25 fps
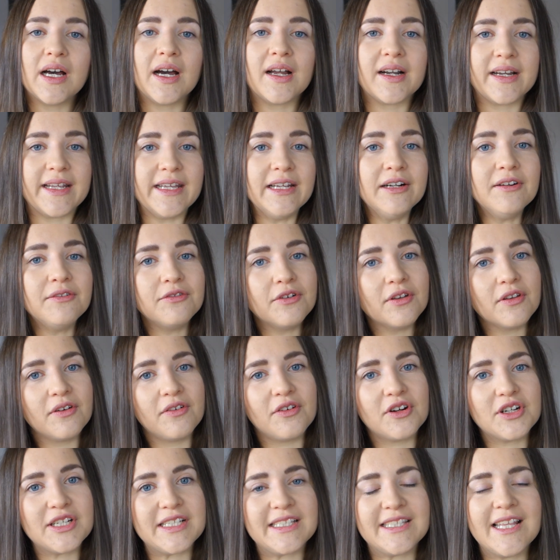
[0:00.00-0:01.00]
are here for the
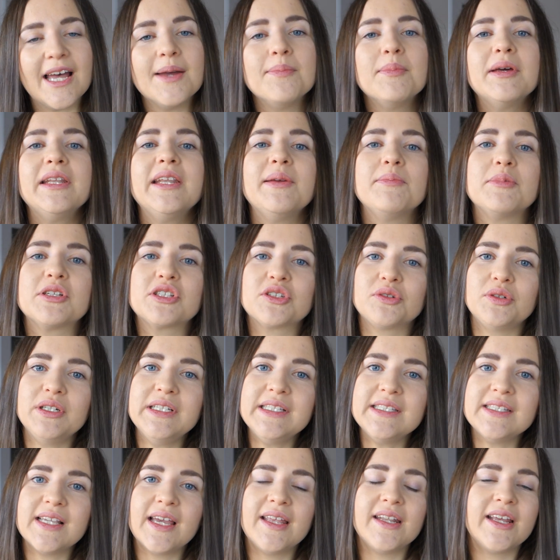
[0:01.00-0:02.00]
first time, my name is
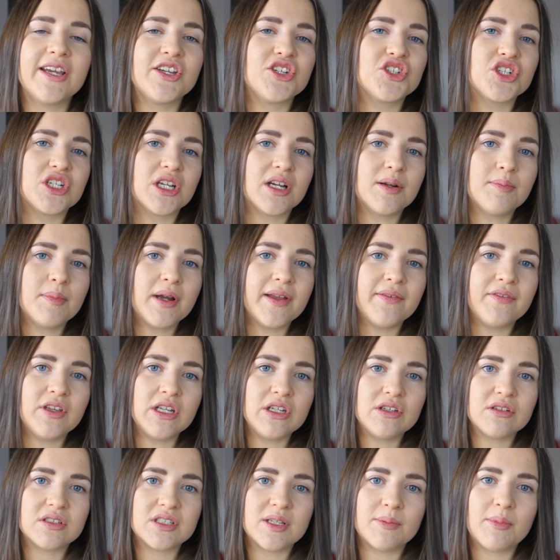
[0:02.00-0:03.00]
Chris and I share my
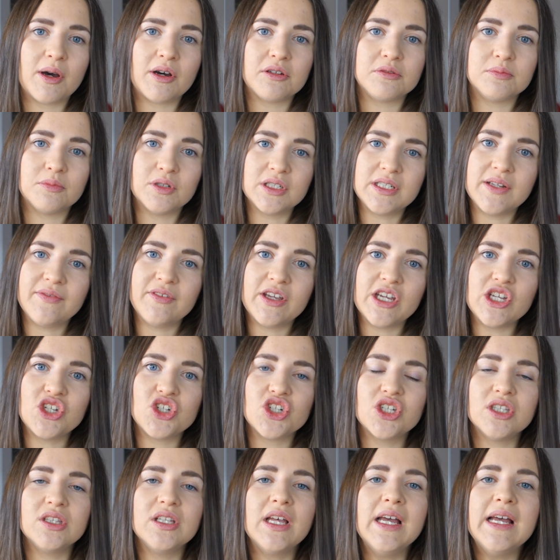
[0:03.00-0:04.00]
videos about
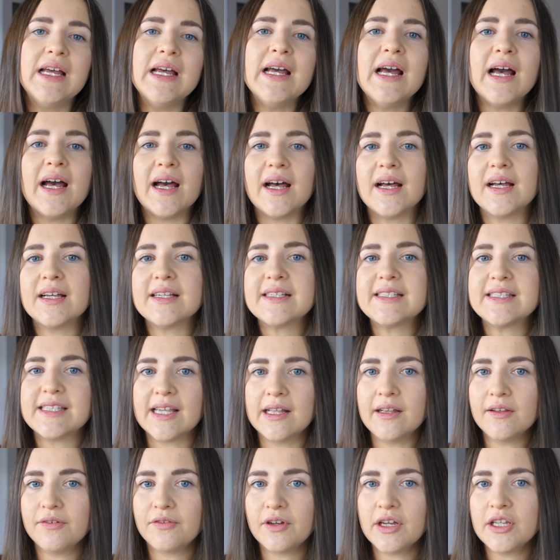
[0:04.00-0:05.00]
motivation,
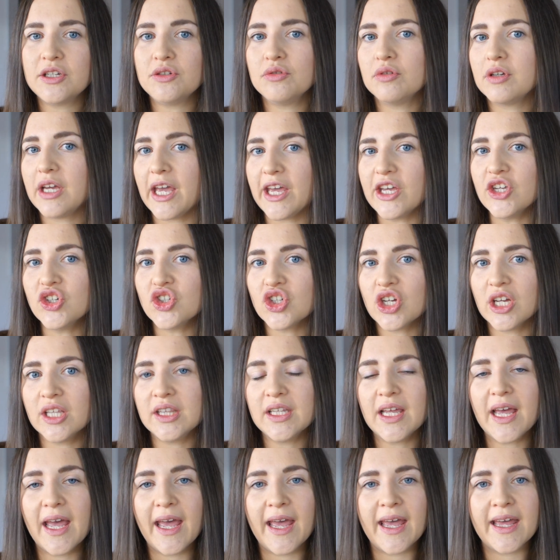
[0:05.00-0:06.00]

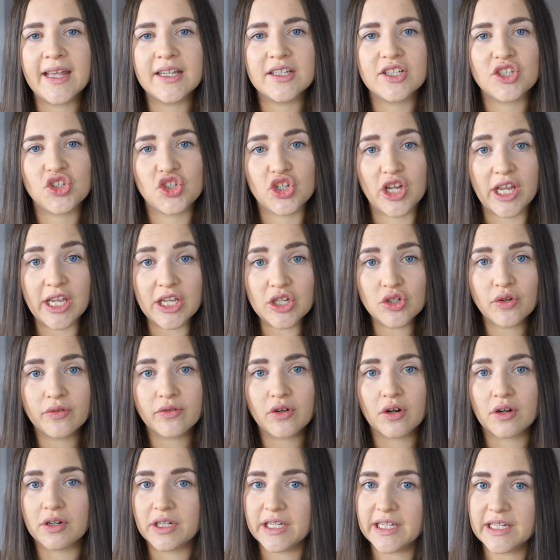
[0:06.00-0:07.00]
self-education and change of
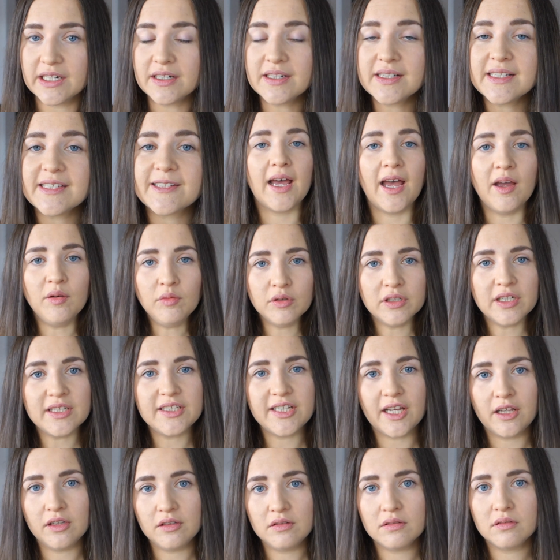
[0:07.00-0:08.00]
careers. I want to
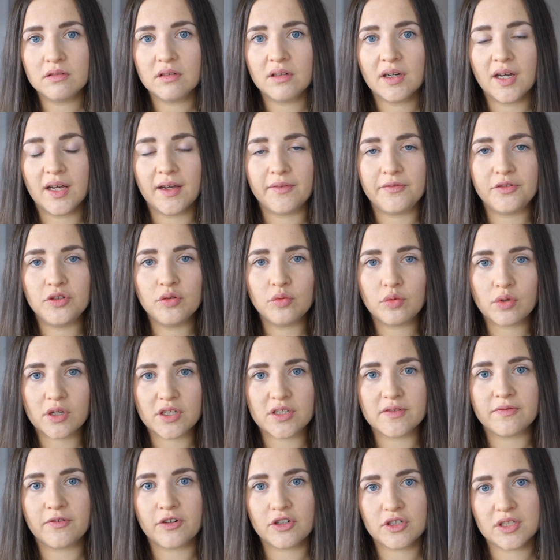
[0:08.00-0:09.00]
tell you a few
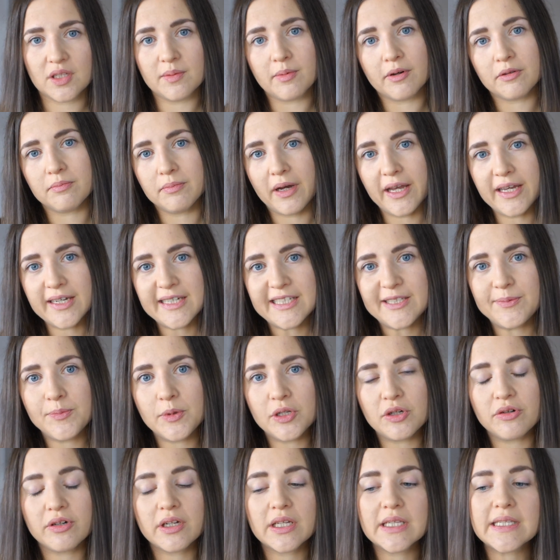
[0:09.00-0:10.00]
words first about my
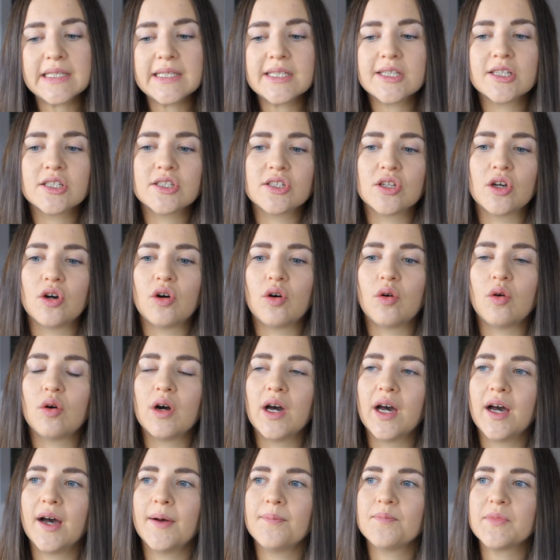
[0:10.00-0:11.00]
experience. So
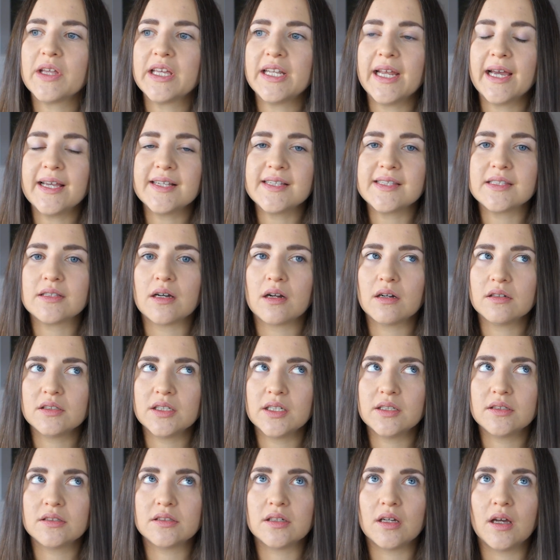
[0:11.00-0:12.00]
it has
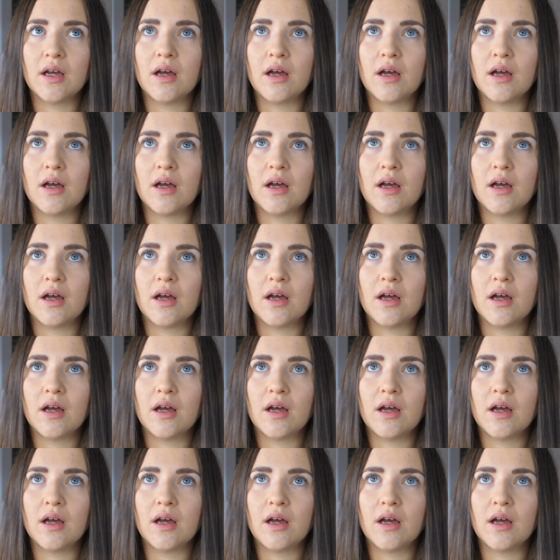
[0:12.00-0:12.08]
started